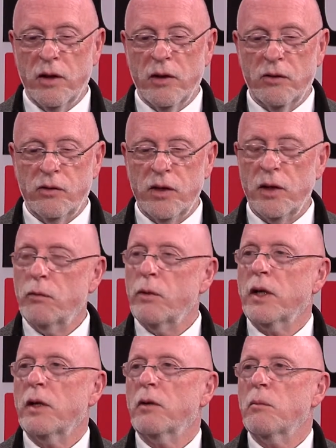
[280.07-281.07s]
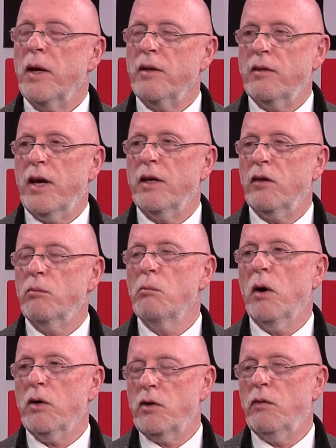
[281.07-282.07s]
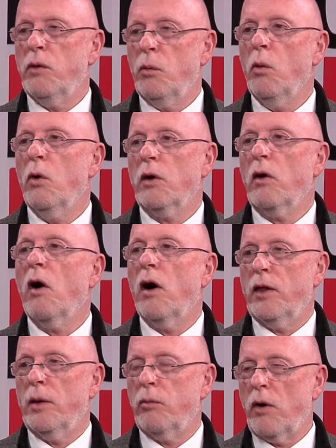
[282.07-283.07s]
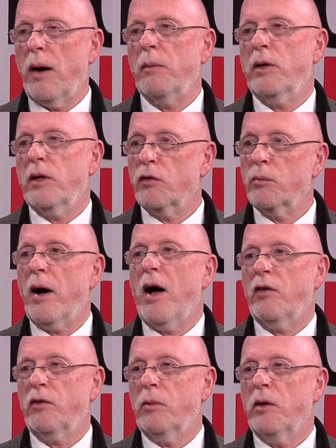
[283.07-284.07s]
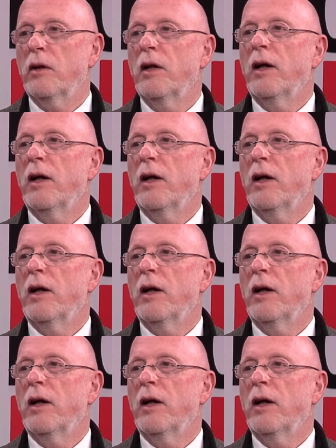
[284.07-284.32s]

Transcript: see if we can maintain as much of the water on the property as possible.